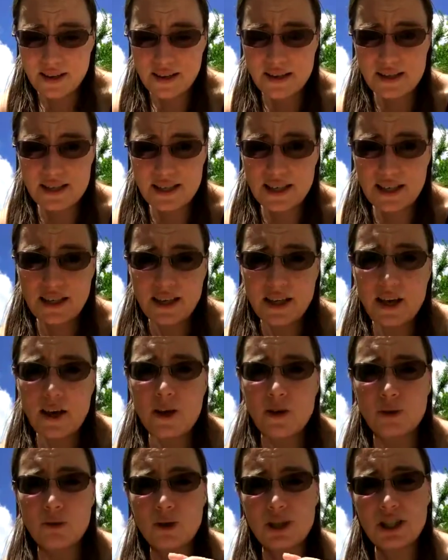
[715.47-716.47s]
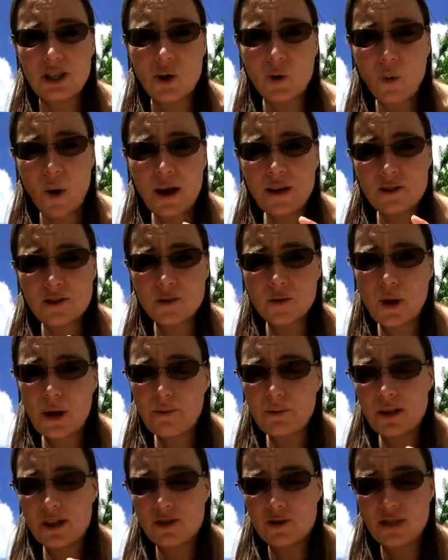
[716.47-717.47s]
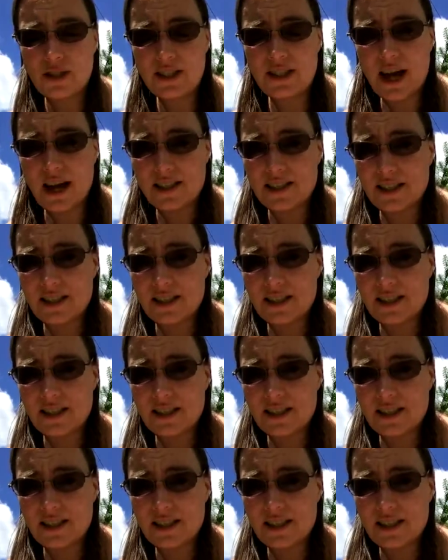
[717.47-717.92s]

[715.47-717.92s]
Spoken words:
See, you still want to sweat because you're detoxing,